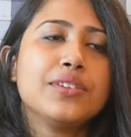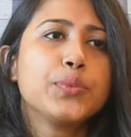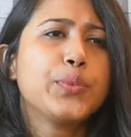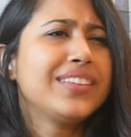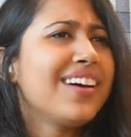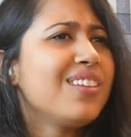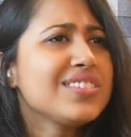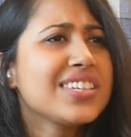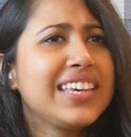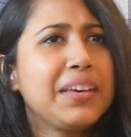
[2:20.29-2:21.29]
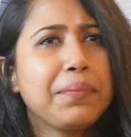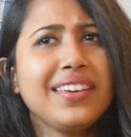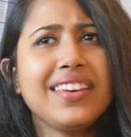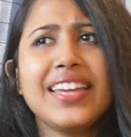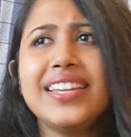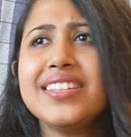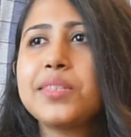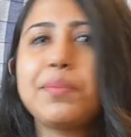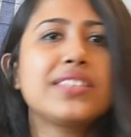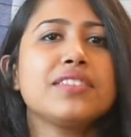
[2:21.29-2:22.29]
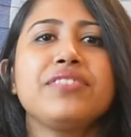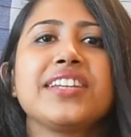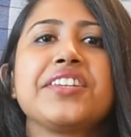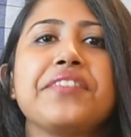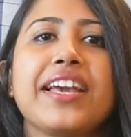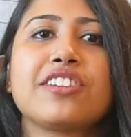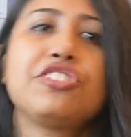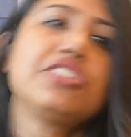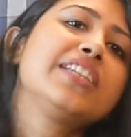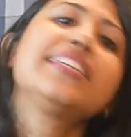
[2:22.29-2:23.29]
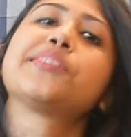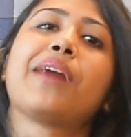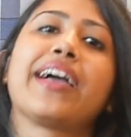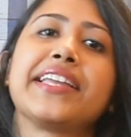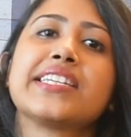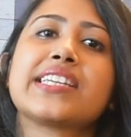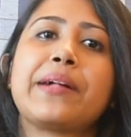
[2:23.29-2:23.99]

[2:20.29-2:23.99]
without keeping any specific direction in his mind.